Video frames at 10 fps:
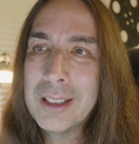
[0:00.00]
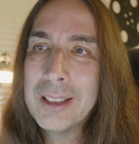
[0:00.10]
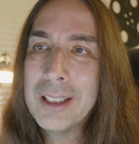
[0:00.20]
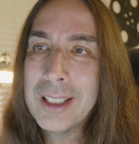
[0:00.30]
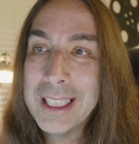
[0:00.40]

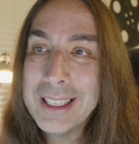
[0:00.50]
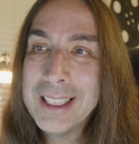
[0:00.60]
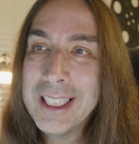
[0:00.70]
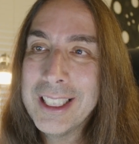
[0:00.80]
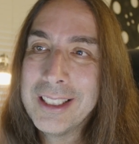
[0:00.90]

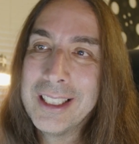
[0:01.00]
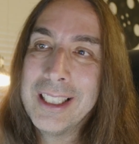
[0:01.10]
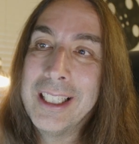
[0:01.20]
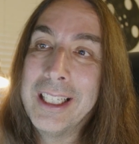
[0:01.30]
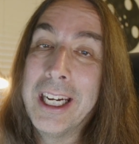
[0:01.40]
Alicia
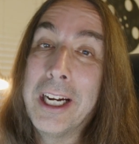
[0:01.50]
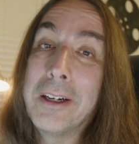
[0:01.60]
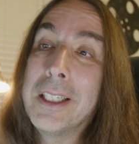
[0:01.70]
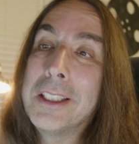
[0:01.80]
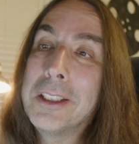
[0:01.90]

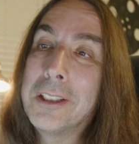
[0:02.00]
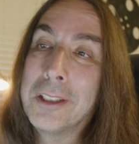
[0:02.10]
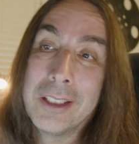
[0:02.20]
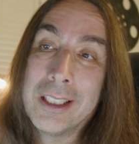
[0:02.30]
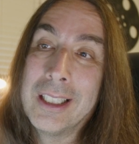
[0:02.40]
Cara or
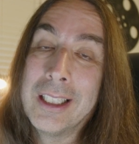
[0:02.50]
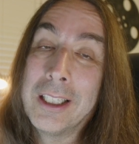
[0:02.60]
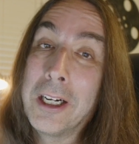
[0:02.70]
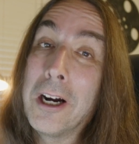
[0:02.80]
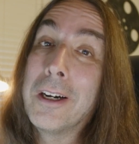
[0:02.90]

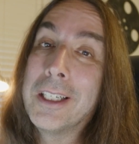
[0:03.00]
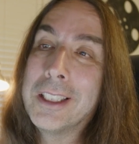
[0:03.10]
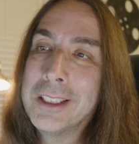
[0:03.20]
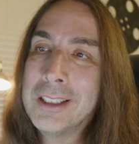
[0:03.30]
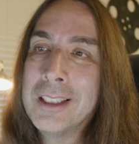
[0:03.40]
Cara.
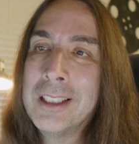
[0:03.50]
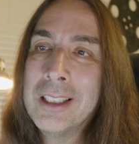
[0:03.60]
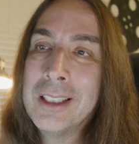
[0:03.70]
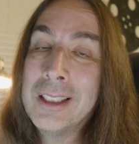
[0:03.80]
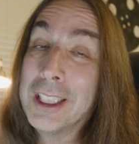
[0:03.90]

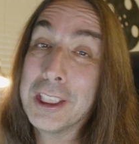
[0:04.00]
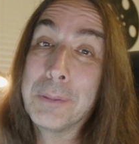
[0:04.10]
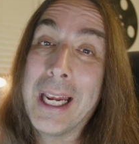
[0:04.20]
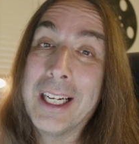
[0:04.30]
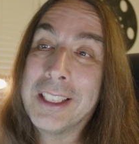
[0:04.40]
In
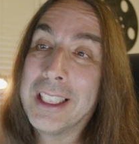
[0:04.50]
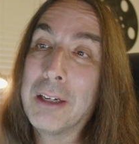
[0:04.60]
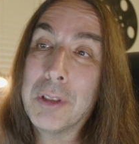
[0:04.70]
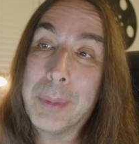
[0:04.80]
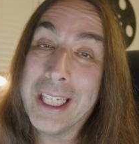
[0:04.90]
Spanish, that
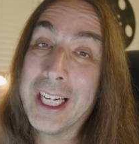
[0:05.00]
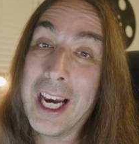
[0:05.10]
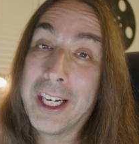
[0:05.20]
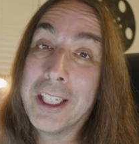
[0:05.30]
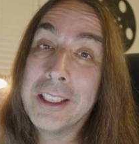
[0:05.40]
would be
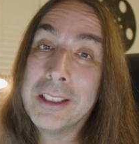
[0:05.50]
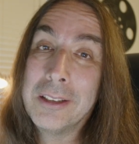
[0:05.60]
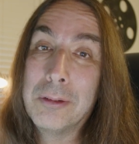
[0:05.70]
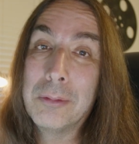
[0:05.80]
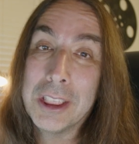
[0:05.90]
cara,
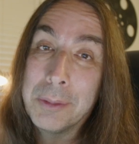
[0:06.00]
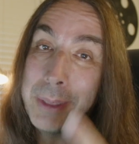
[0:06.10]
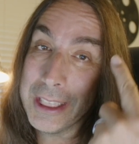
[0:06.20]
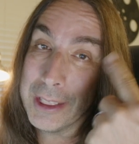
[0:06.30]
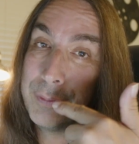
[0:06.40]
which
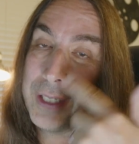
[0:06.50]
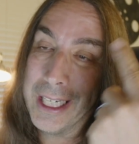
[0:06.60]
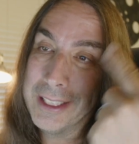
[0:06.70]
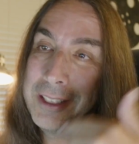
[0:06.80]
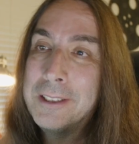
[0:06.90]
means
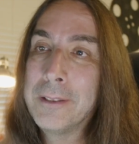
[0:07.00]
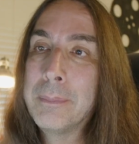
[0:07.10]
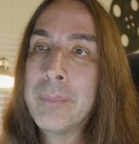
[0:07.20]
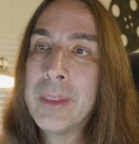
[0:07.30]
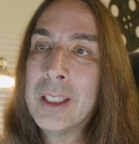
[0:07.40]
face.
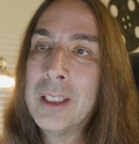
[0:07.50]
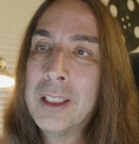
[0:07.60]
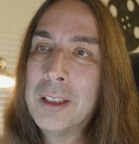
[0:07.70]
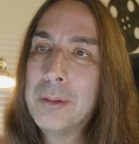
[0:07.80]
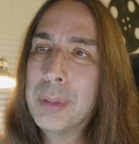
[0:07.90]

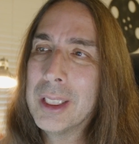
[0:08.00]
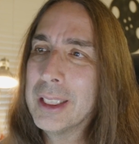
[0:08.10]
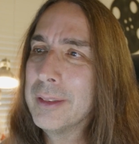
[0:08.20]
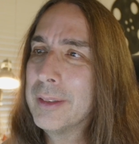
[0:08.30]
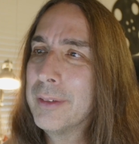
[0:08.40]
But
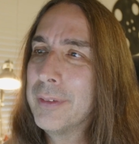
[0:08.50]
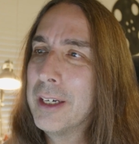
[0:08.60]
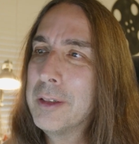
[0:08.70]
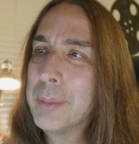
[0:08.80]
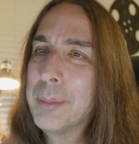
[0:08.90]
if I
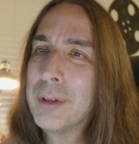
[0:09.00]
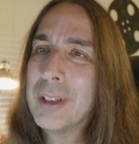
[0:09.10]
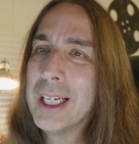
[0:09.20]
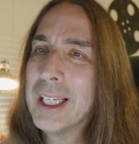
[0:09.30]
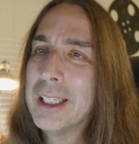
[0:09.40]
remember
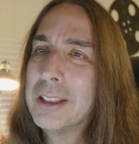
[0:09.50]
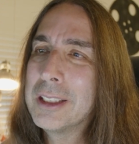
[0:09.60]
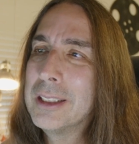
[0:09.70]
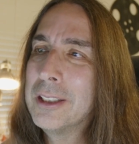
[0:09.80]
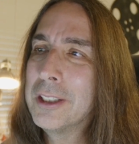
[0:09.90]
right, I
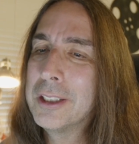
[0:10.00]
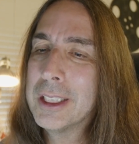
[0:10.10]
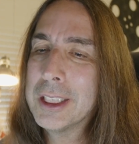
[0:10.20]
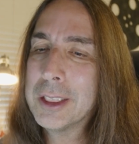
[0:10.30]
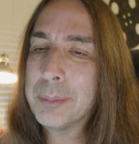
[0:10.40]
looked her
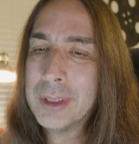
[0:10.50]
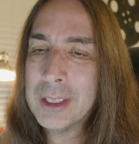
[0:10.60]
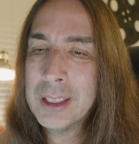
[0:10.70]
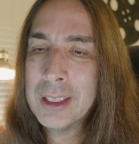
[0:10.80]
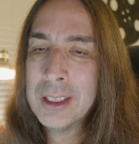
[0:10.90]
up.
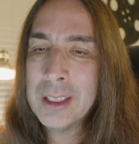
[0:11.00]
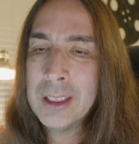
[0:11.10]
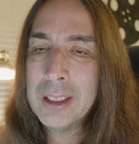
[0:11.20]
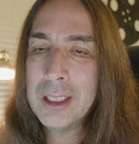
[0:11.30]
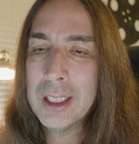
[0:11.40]

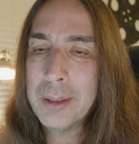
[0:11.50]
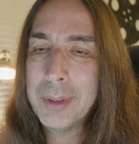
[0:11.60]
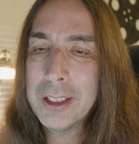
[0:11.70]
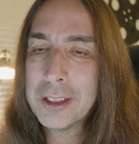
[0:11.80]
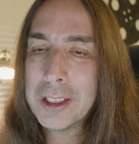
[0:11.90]
And let me
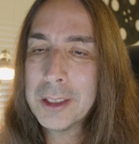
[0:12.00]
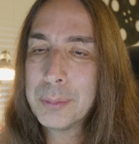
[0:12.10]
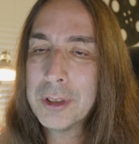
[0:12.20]
look her up real